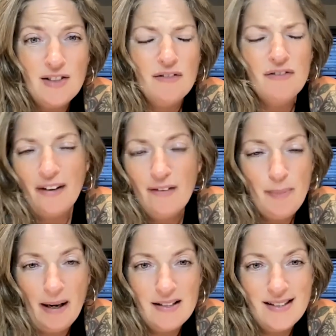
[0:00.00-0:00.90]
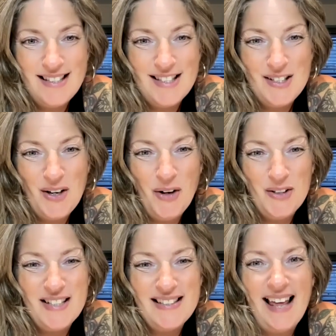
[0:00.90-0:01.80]
very best
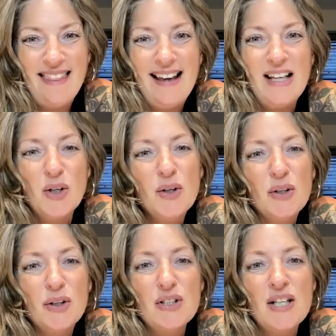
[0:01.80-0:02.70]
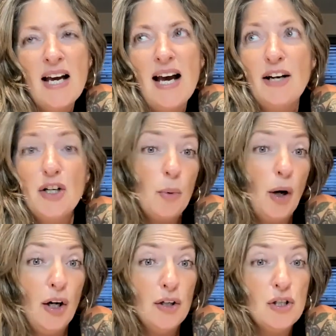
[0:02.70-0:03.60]
start that they could, and who
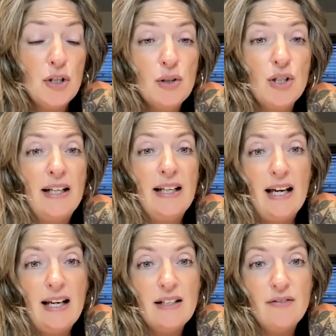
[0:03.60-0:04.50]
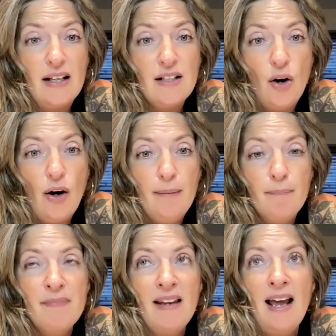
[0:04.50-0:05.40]
were hugely ahead of their
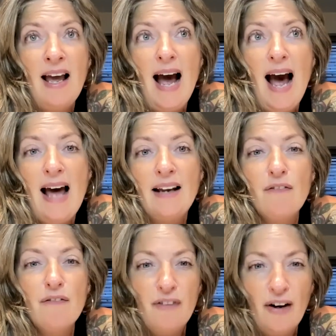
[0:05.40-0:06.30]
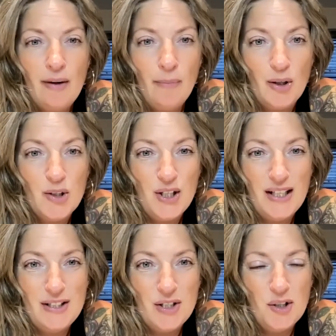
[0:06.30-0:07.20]
time and very much
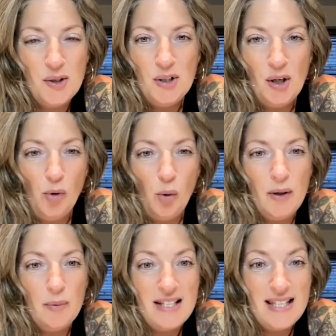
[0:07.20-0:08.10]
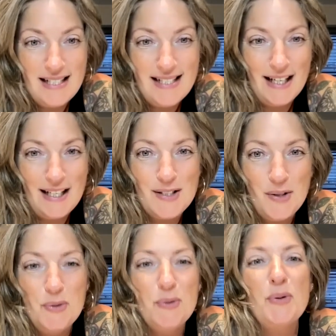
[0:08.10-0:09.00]
into, what we would these days
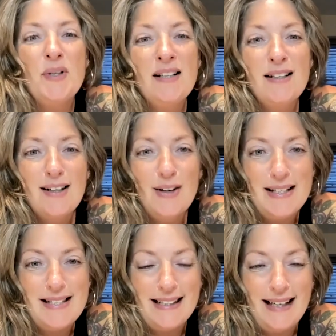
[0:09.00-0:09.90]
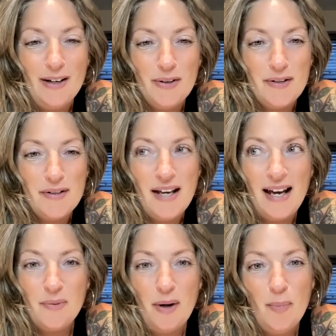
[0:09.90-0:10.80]
call holistic health
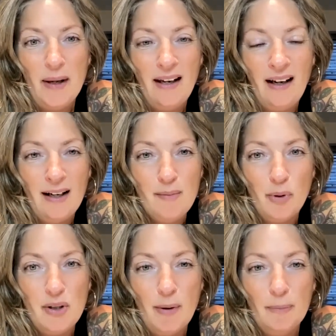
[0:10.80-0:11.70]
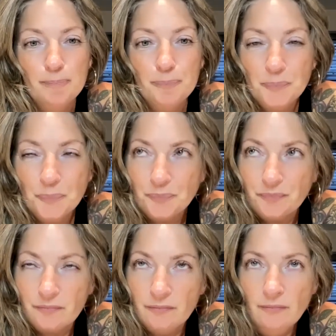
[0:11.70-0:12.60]
and well-being and embodiment.
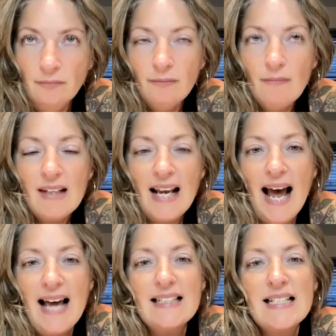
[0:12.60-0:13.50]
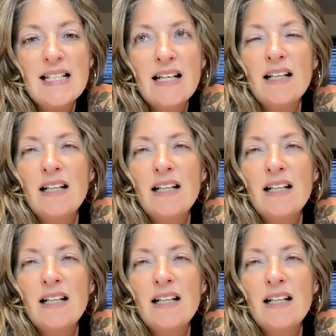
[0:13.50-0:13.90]
And